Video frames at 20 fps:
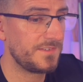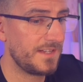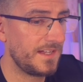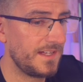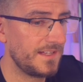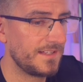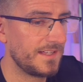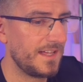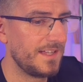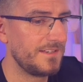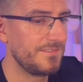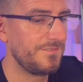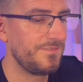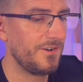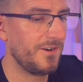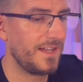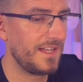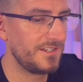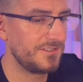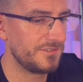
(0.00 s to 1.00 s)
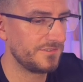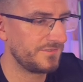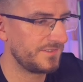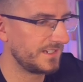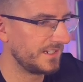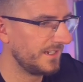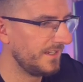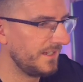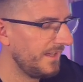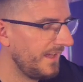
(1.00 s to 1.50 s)
tech, and
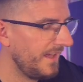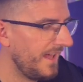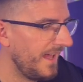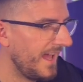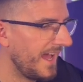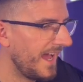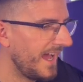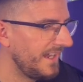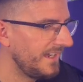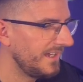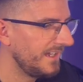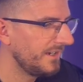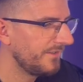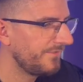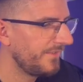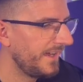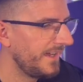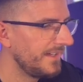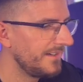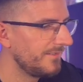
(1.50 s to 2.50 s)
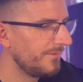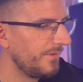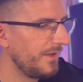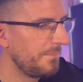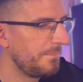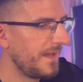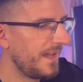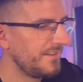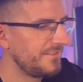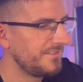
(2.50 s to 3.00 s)
philanthropy. At Innovate, we're
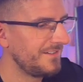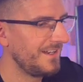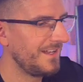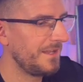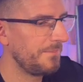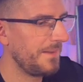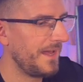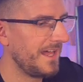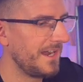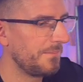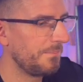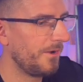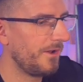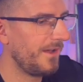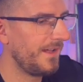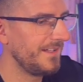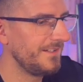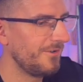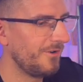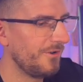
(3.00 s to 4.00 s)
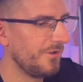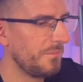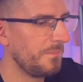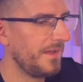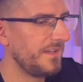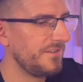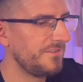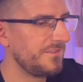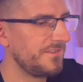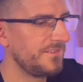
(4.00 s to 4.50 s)
passionate about applying
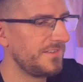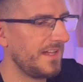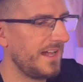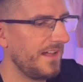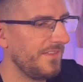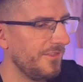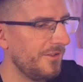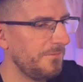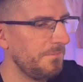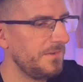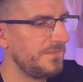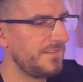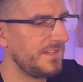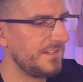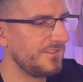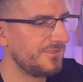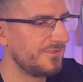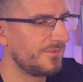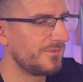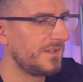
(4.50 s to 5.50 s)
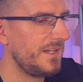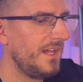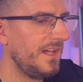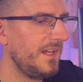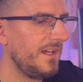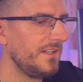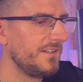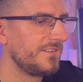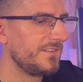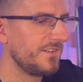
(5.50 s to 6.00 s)
automation to unlock potential,
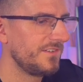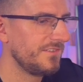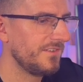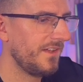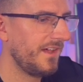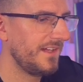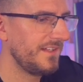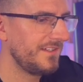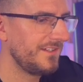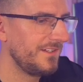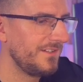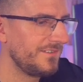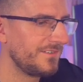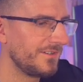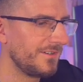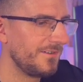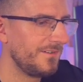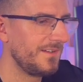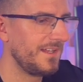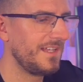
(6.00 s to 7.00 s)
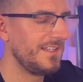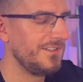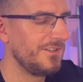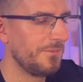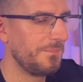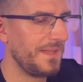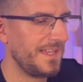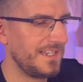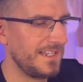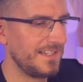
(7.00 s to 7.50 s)
just like you do in
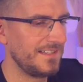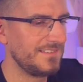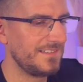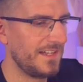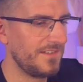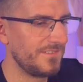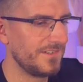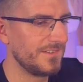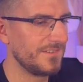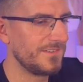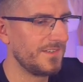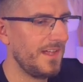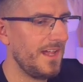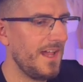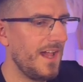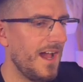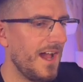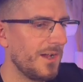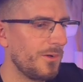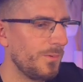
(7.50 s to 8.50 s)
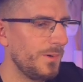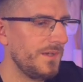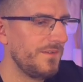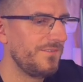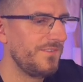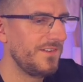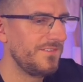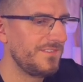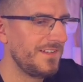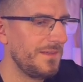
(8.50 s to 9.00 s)
your many endeavors. A quick
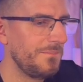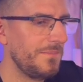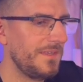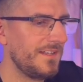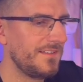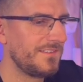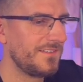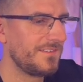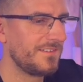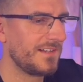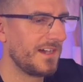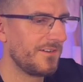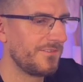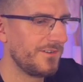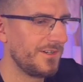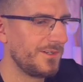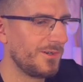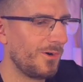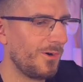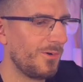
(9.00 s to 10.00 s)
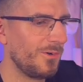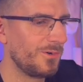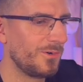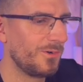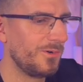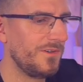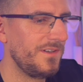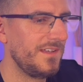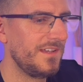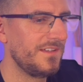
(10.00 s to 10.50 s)
15-minute discovery call
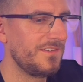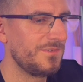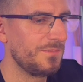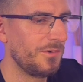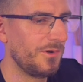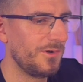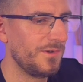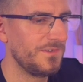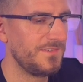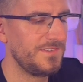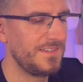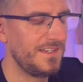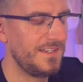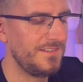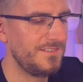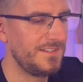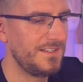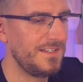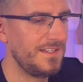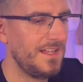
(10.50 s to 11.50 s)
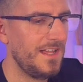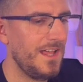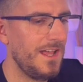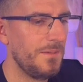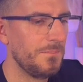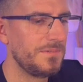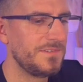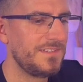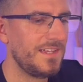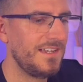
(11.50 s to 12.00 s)
could explore synergy,
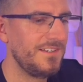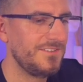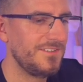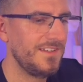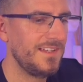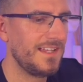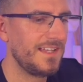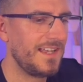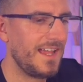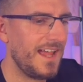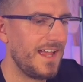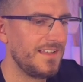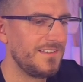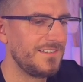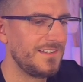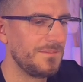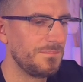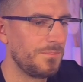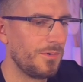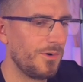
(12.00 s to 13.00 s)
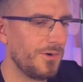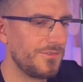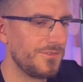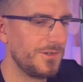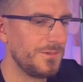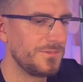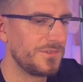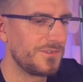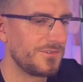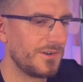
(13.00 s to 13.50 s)
potentially enhancing
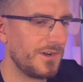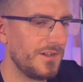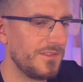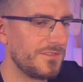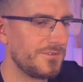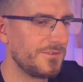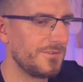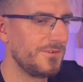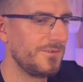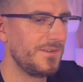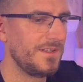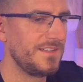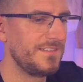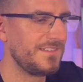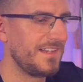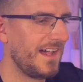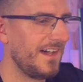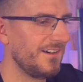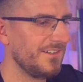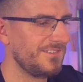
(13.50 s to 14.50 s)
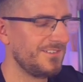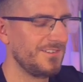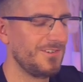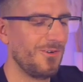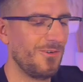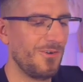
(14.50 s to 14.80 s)
boardrooms' growth through intelligent